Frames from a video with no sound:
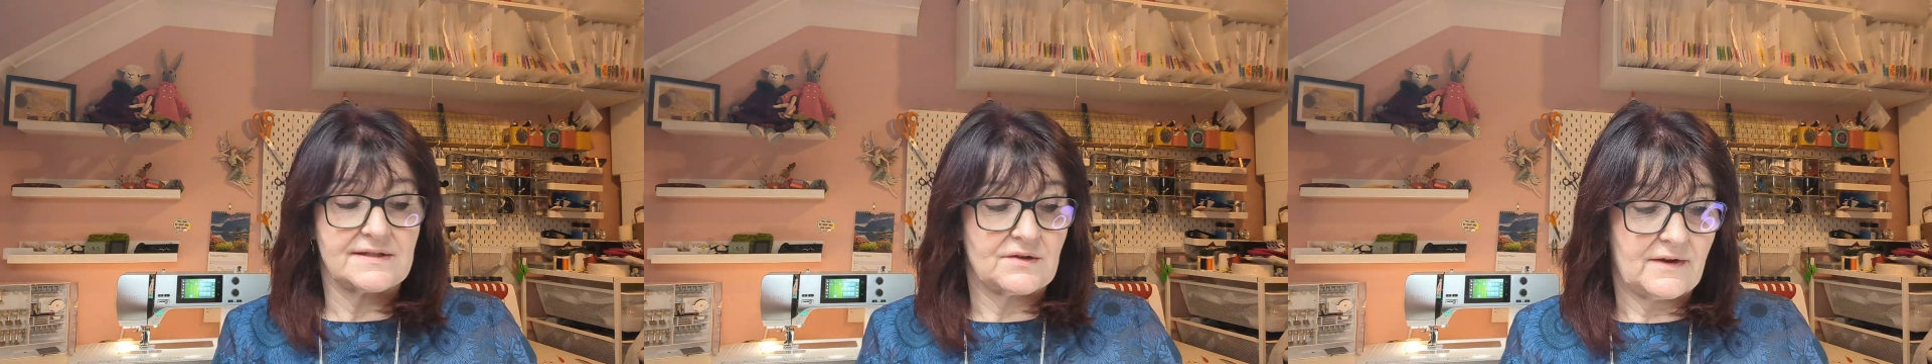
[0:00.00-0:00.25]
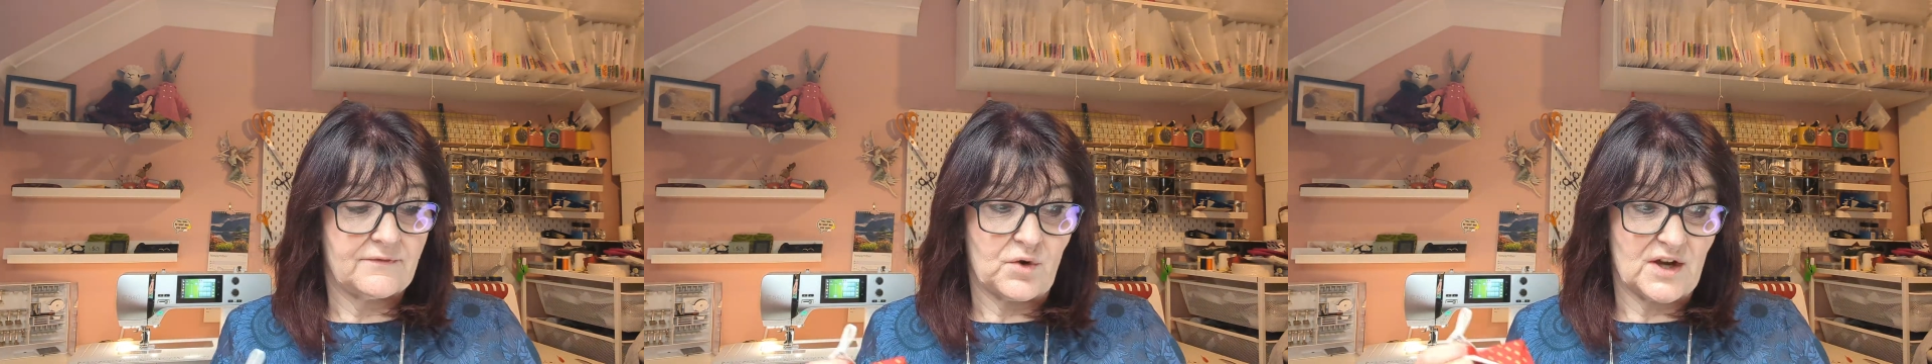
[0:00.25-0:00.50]
so
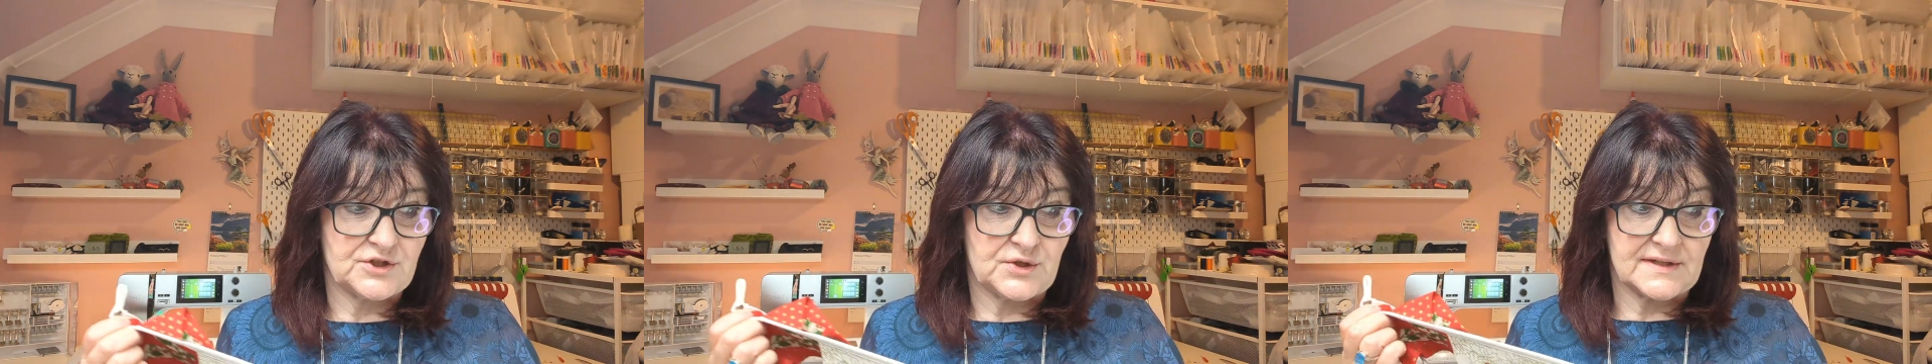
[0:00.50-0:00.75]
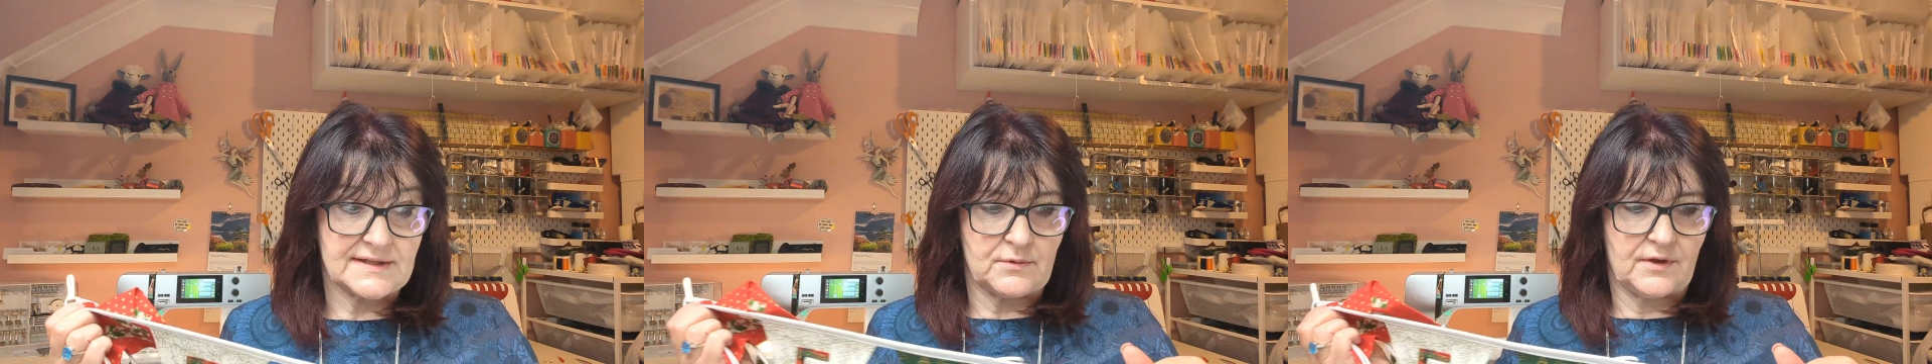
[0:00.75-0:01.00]
I thought I'd
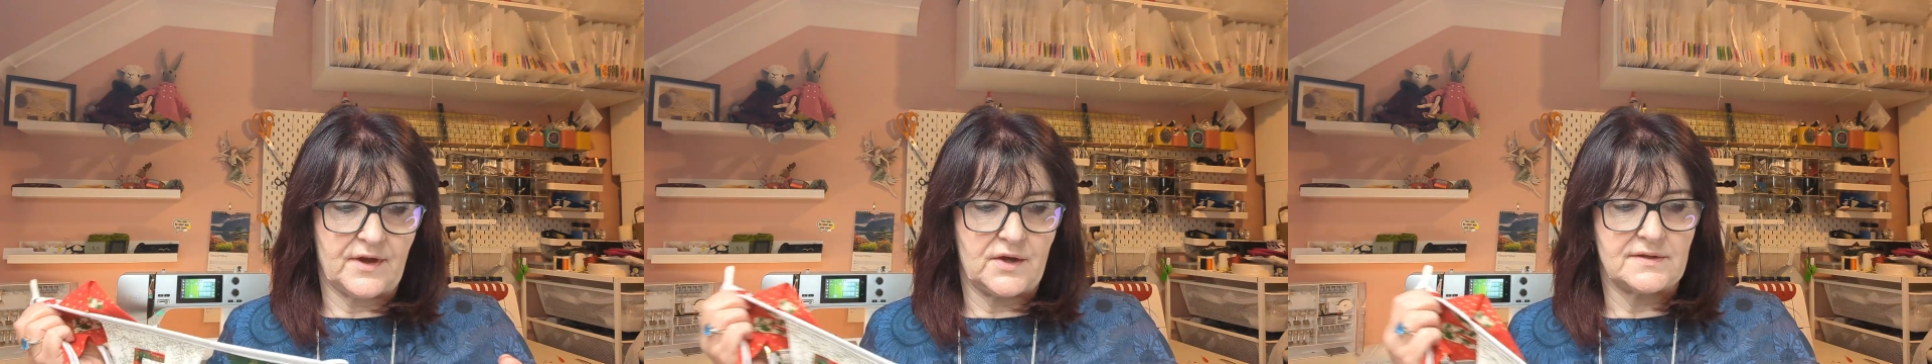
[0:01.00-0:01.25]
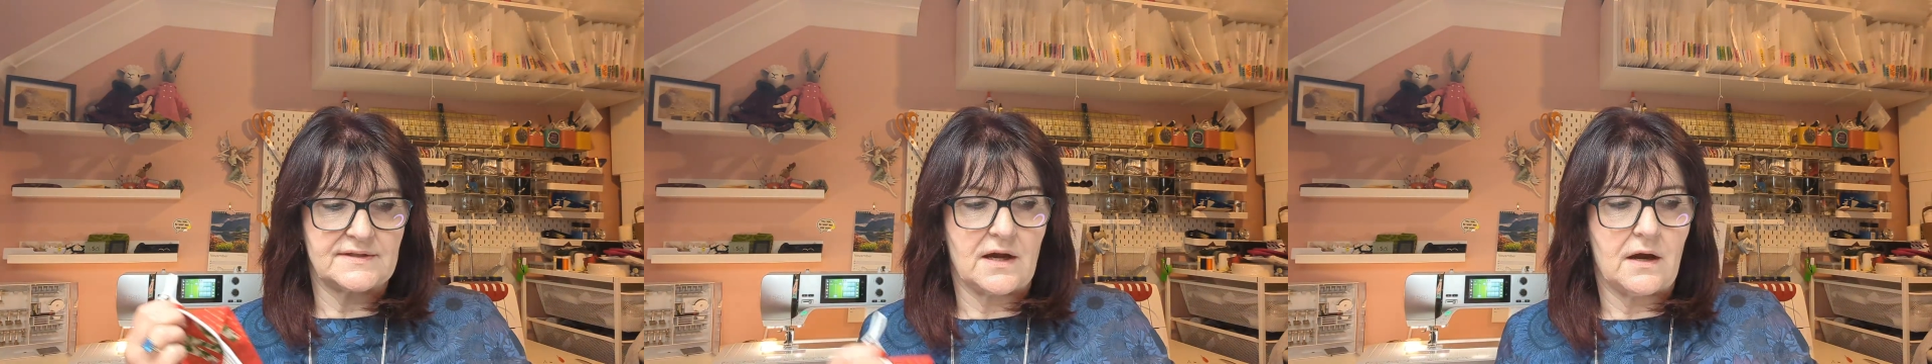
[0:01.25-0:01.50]
use some of
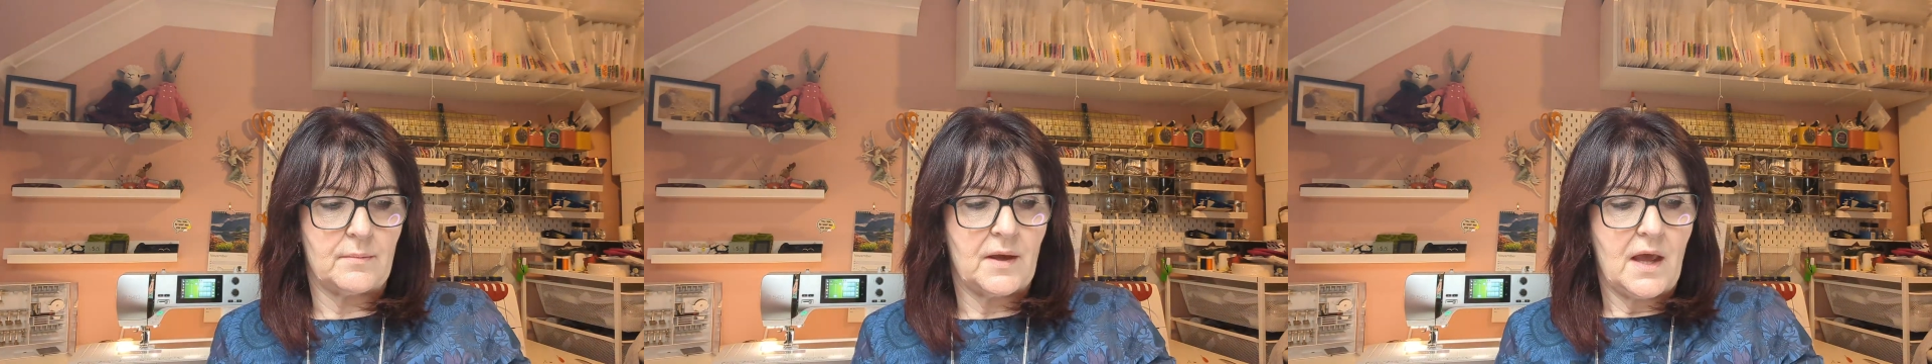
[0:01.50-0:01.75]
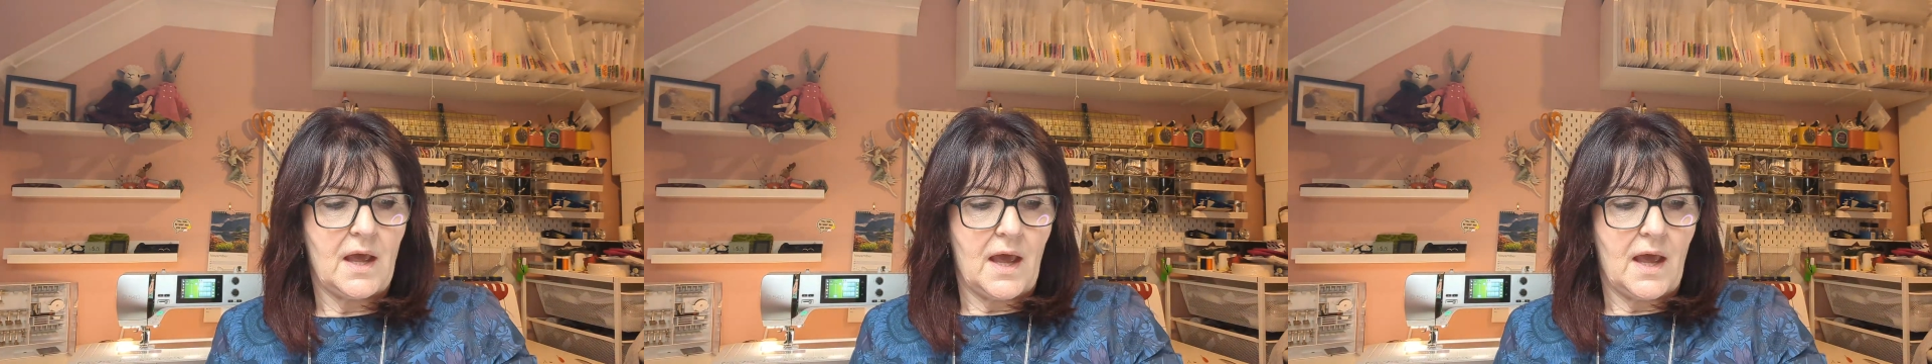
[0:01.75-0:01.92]
those up.